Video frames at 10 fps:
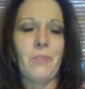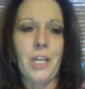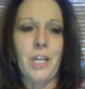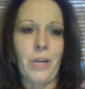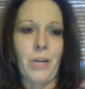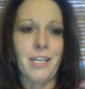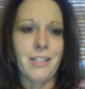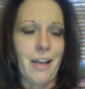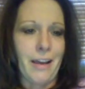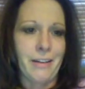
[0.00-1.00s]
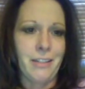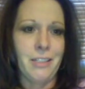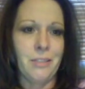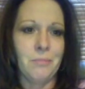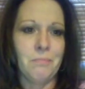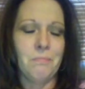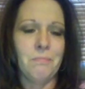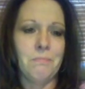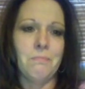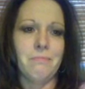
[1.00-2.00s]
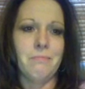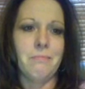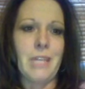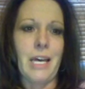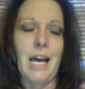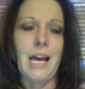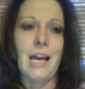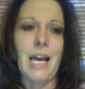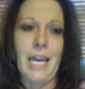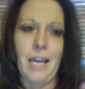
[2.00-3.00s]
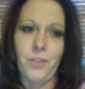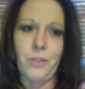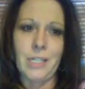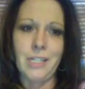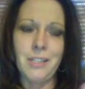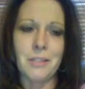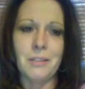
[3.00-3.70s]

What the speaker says: know when I get tired that I have to rest.